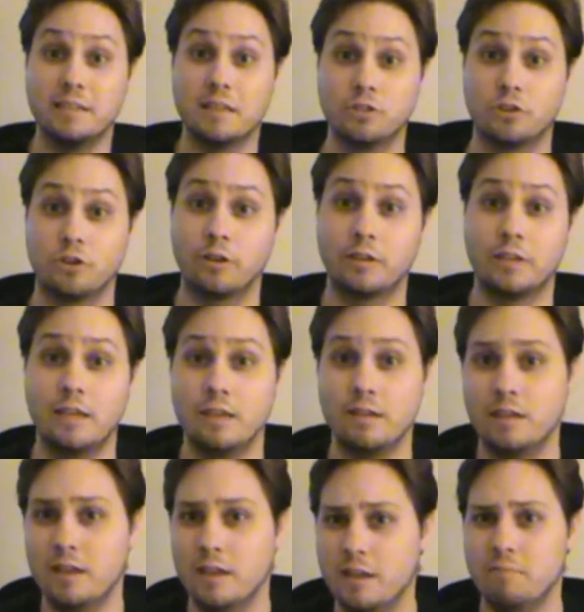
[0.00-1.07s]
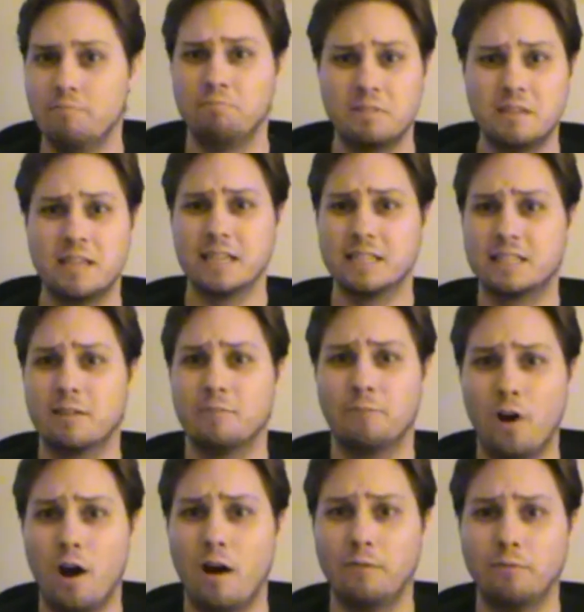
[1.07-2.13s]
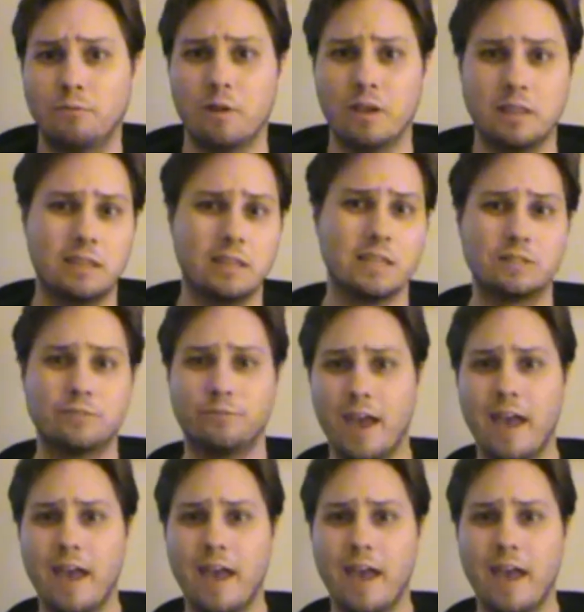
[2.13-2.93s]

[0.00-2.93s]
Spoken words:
he's in Turkey, he gets involved with this